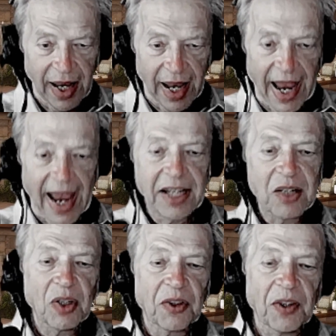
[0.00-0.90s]

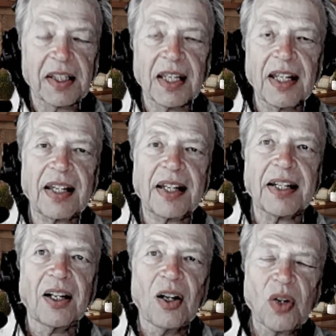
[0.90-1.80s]
Accurate thinking,
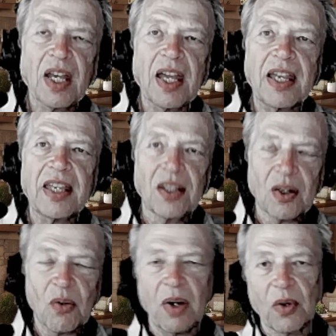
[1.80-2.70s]
okay, you know
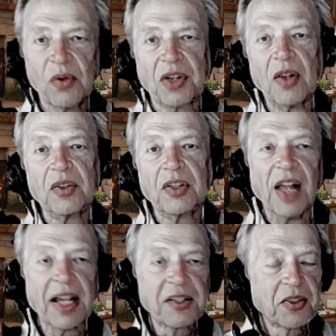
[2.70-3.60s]
what rose-colored
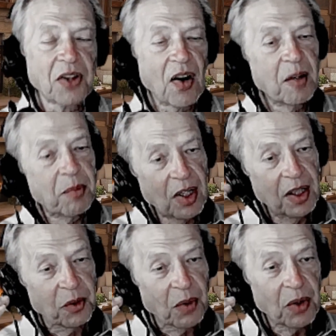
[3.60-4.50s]
glasses are? You put on
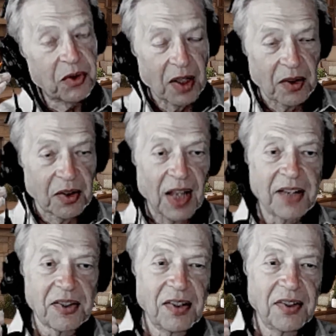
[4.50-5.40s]
your rose-colored
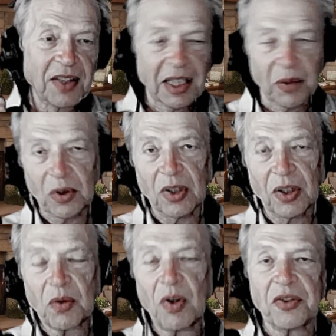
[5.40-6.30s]
glasses and the world
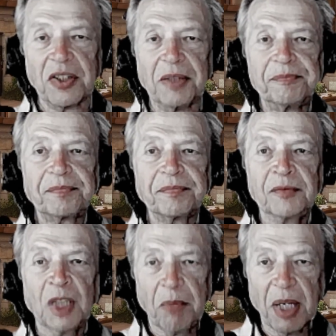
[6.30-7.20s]
looks rosy.
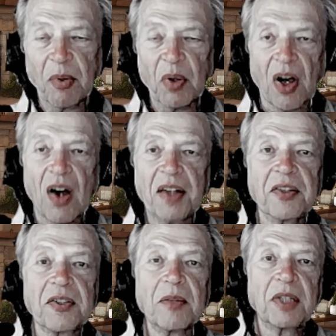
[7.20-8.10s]
People with
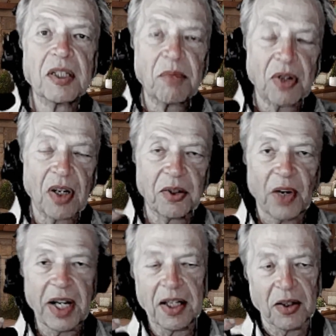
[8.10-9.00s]
autism tend to put on
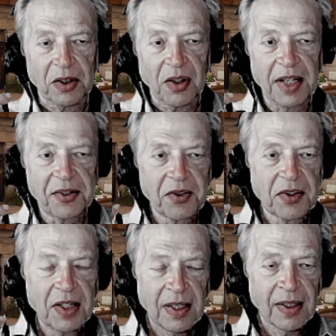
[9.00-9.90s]
gray-colored glasses
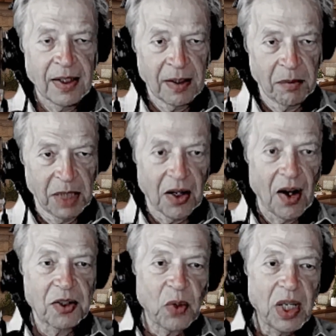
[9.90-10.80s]

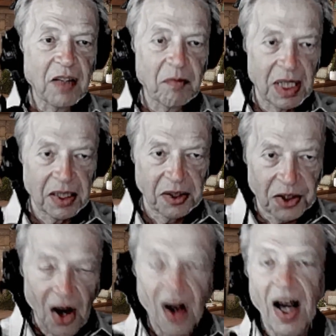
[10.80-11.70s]
because we have been
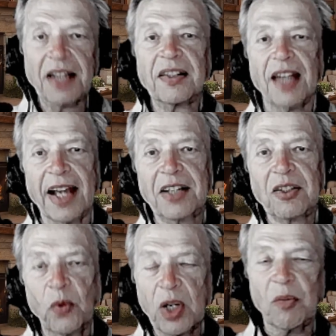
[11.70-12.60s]
taught, actually
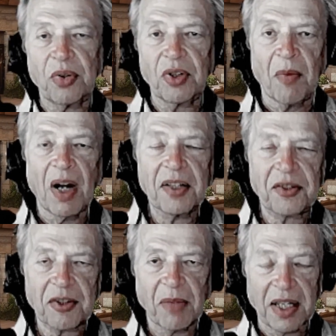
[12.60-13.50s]
we don't put them on,
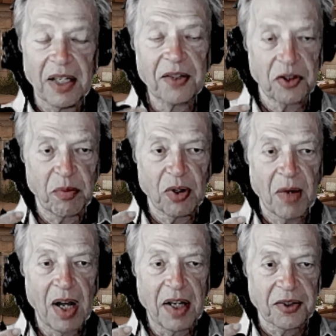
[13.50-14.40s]
somebody else has put them
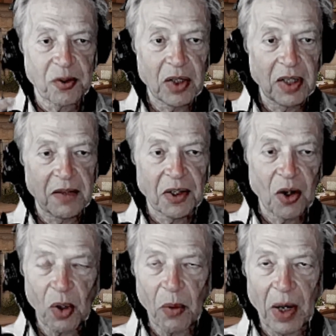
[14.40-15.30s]
on us. We don't even know
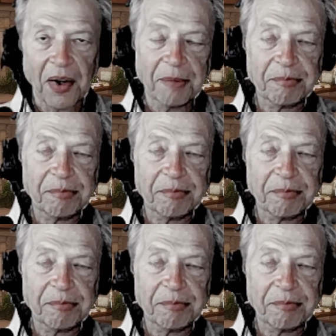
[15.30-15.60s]
we're wearing them.